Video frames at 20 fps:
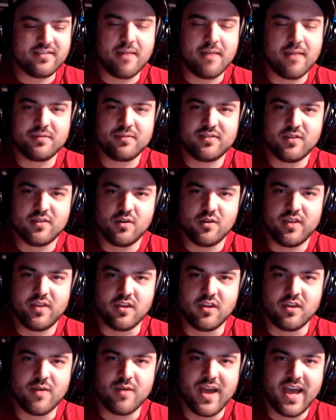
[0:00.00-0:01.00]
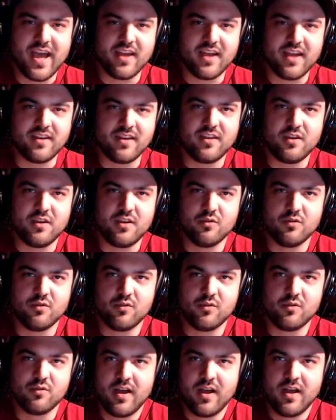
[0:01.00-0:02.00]
episode that you had,
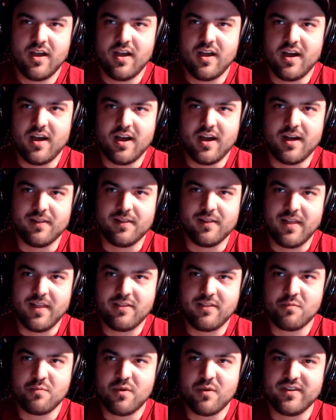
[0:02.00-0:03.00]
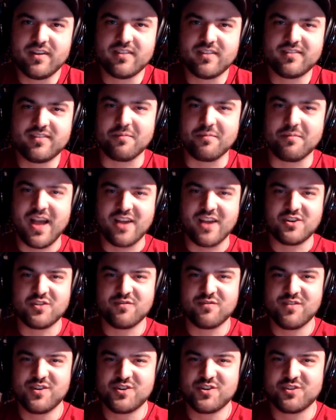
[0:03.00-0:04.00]
let's move into some
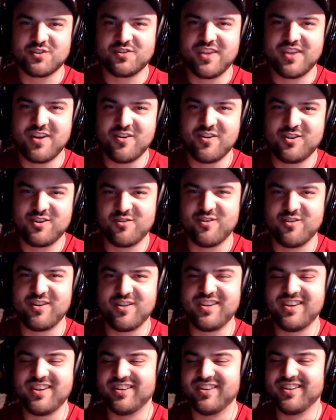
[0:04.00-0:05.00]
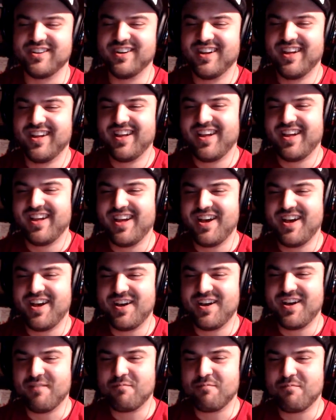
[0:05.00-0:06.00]
controversial territory here.
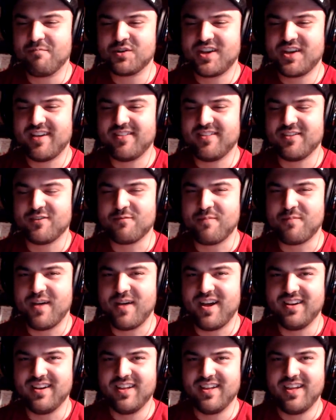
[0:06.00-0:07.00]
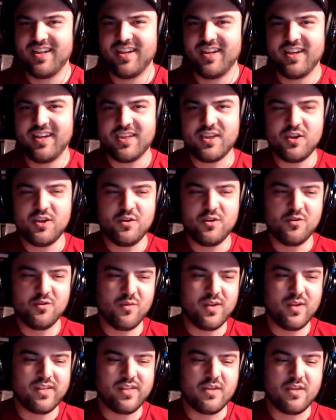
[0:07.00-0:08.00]
Put you on the spot. You
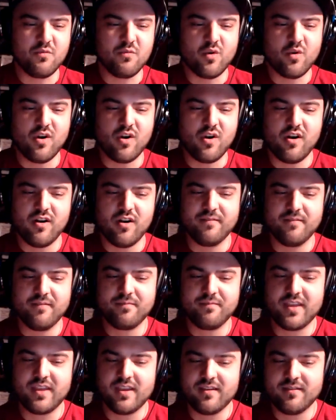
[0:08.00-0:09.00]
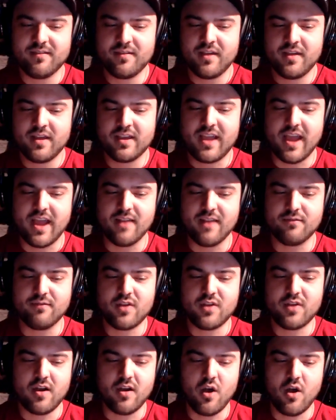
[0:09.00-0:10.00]
really were kind of
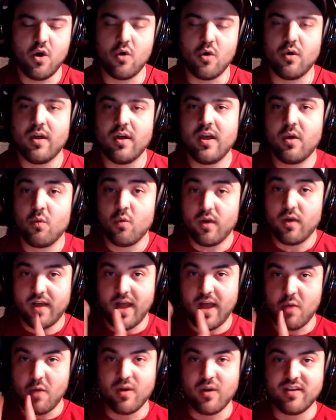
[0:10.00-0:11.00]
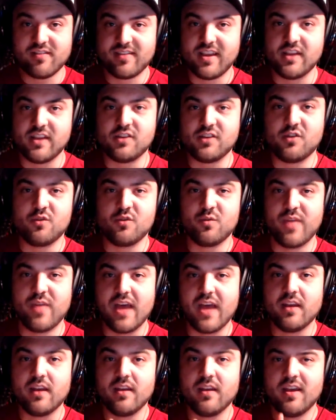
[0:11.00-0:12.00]
I wanted to say too that